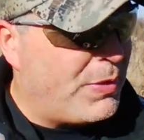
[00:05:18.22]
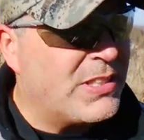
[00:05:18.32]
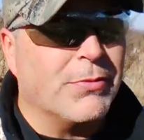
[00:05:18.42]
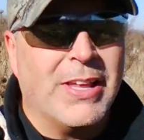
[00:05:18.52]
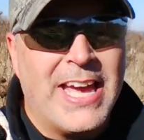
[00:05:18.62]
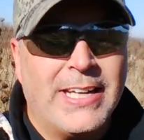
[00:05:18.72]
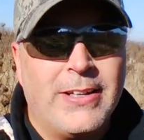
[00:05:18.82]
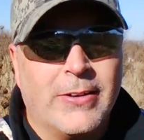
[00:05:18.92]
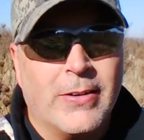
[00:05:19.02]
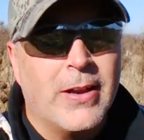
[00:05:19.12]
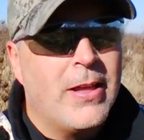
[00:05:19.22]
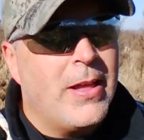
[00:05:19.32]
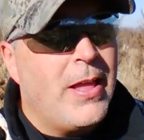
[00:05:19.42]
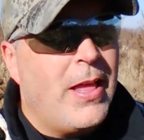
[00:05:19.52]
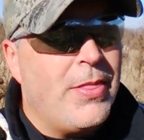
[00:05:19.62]
piece of land here
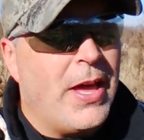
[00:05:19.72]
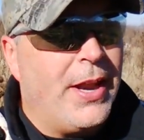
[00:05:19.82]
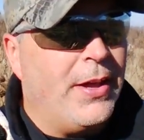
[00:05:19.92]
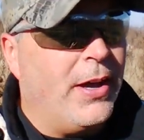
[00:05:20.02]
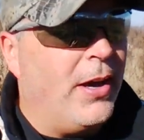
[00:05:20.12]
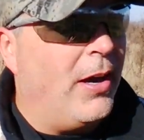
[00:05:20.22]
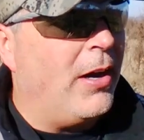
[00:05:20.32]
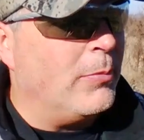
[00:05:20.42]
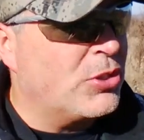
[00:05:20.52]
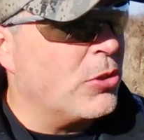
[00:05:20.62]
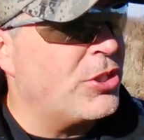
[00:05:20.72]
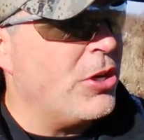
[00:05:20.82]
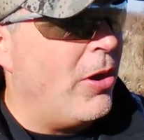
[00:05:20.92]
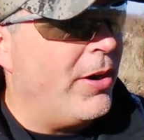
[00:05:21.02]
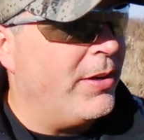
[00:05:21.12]
that I'm
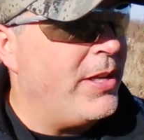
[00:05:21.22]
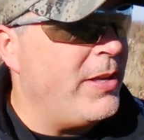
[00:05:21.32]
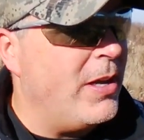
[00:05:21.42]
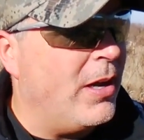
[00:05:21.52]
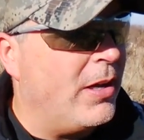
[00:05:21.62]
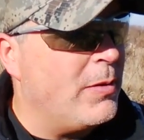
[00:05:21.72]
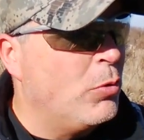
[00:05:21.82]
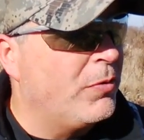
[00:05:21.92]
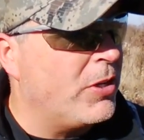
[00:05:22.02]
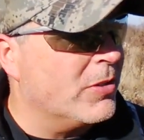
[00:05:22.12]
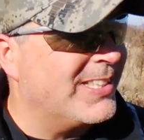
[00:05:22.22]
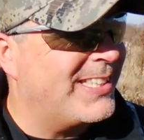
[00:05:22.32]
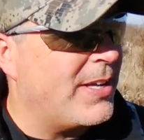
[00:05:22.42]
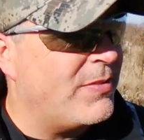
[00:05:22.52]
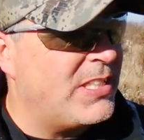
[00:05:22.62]
searching on, and he moved here in
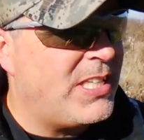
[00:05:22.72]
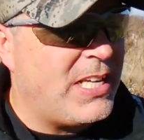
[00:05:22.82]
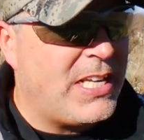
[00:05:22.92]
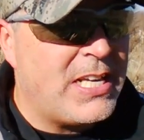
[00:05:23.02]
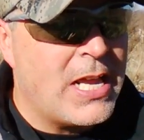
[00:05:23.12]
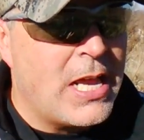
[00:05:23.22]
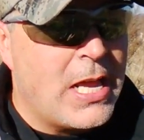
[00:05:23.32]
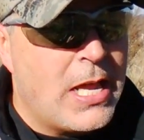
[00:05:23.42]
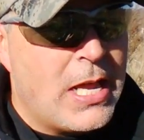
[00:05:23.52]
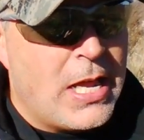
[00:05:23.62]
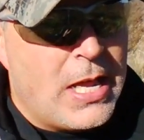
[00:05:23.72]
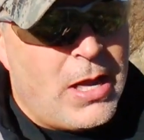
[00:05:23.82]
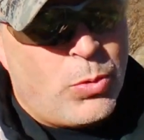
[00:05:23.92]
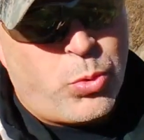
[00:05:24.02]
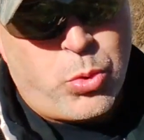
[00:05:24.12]

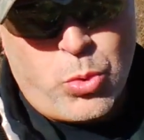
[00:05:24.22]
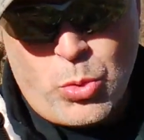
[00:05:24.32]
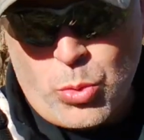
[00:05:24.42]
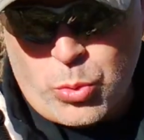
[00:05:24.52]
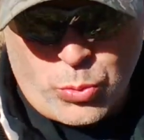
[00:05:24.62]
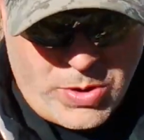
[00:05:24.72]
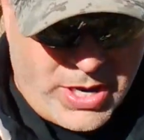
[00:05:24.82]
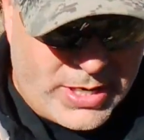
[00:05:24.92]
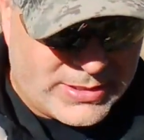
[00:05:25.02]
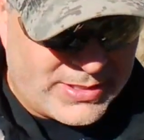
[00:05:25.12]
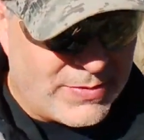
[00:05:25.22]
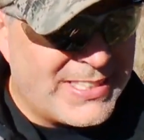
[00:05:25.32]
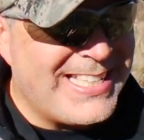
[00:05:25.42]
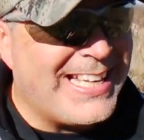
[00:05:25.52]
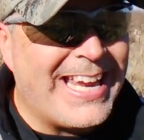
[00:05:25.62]

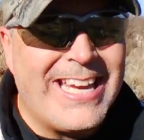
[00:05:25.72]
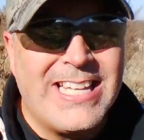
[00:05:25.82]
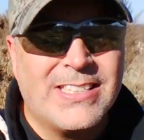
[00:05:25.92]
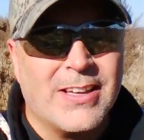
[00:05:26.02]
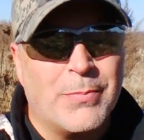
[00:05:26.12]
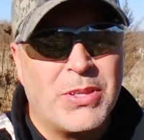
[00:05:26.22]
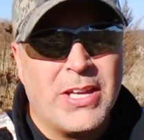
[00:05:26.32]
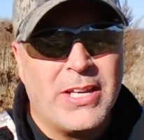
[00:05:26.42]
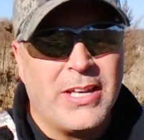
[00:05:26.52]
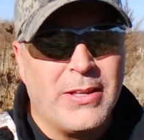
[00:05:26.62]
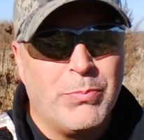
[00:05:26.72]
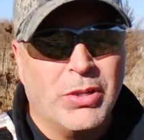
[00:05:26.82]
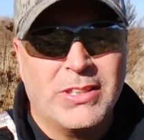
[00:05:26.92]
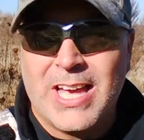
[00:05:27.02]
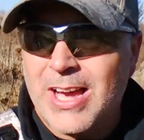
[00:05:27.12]
1780 something, and he
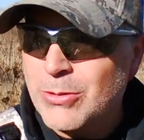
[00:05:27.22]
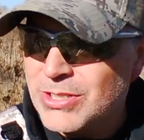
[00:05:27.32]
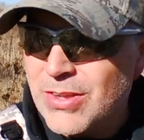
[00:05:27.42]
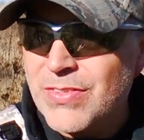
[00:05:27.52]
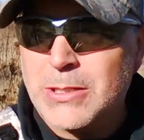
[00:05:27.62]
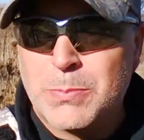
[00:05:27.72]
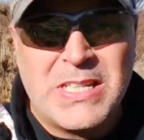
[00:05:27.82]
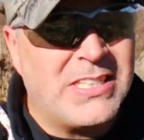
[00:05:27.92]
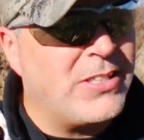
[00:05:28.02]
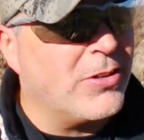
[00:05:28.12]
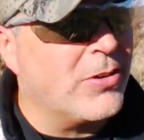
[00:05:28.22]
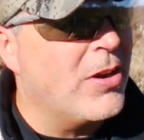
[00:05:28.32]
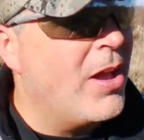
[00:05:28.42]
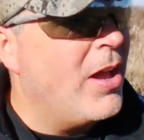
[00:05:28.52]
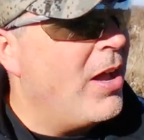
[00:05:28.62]
built the house on this piece here,
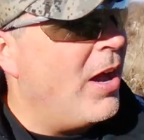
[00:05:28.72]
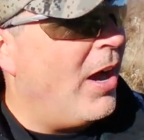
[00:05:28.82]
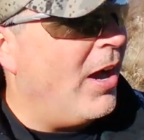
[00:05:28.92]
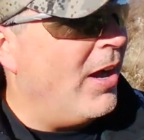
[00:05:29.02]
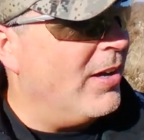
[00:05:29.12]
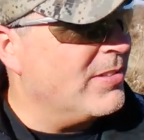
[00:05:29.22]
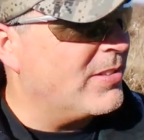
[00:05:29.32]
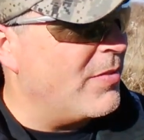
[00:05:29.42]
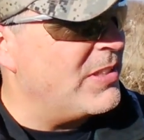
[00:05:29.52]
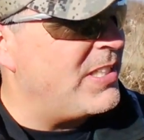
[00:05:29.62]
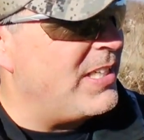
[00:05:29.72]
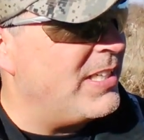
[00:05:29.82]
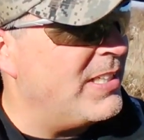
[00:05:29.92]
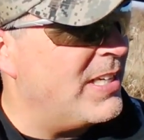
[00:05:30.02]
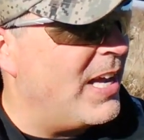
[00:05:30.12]

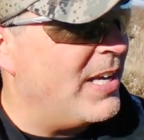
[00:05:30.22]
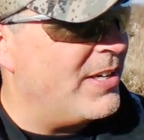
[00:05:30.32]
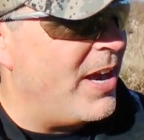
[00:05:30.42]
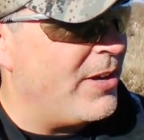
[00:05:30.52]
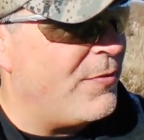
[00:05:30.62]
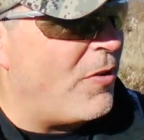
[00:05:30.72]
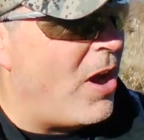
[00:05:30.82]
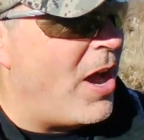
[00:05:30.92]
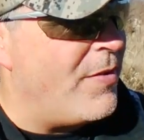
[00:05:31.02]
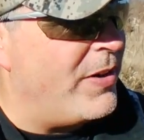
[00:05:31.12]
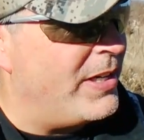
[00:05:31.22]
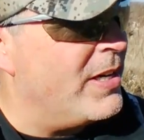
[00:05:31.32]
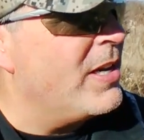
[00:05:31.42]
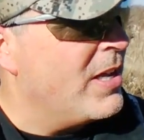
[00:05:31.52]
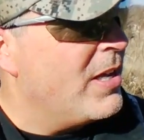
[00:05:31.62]
1795,
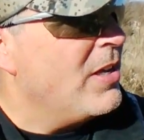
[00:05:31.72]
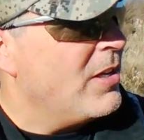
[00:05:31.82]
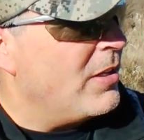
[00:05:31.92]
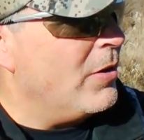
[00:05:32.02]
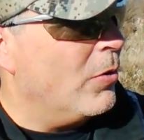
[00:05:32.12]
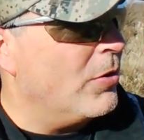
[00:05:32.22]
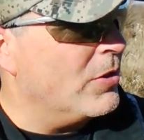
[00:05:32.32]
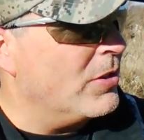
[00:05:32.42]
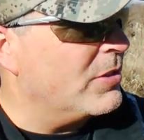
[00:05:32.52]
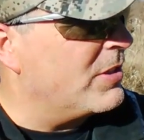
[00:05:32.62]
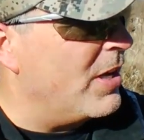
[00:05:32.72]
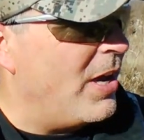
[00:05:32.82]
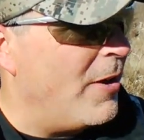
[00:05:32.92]
and you know, there's